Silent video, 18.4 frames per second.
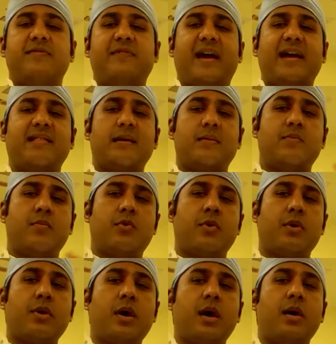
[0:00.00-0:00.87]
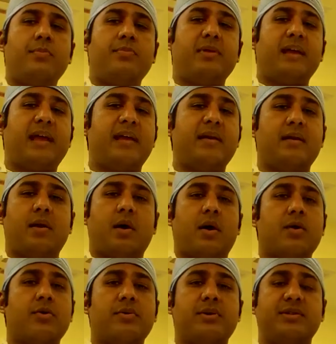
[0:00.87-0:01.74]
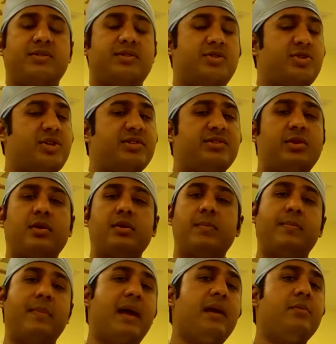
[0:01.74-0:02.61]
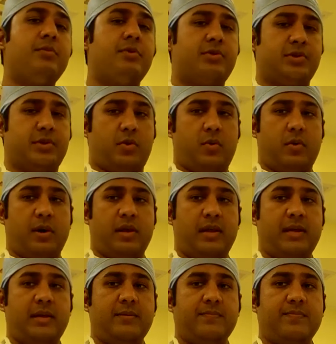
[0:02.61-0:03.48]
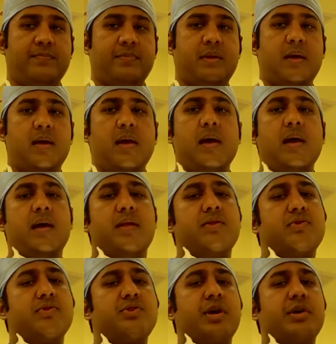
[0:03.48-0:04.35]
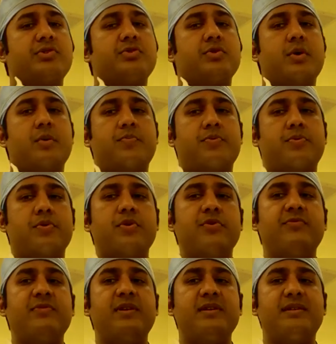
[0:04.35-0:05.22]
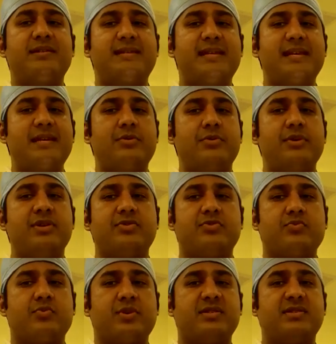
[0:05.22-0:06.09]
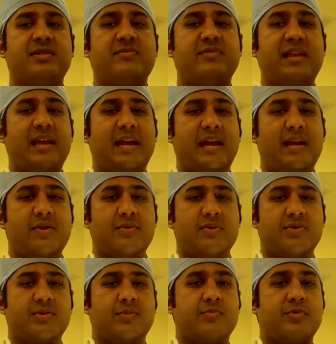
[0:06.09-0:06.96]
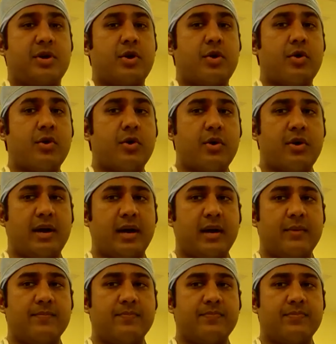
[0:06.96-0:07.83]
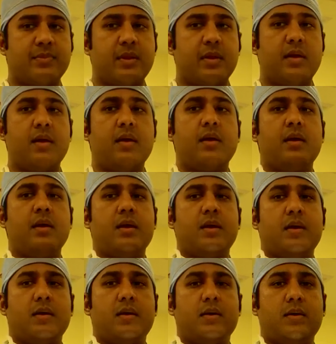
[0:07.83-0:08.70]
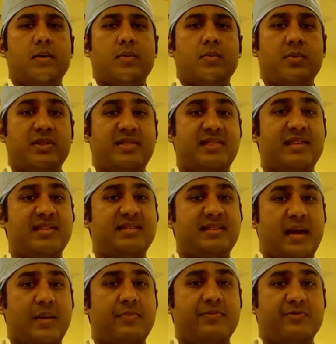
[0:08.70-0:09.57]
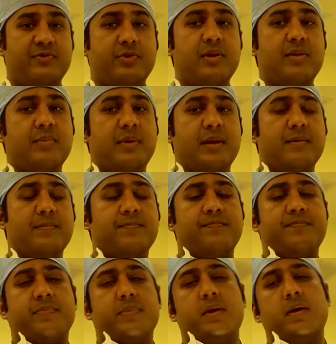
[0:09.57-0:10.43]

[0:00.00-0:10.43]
the fact that more complicated arteries just aren't amenable to coiling, and there is also a proven decreased risk of the aneurysm recurring with this type of treatment.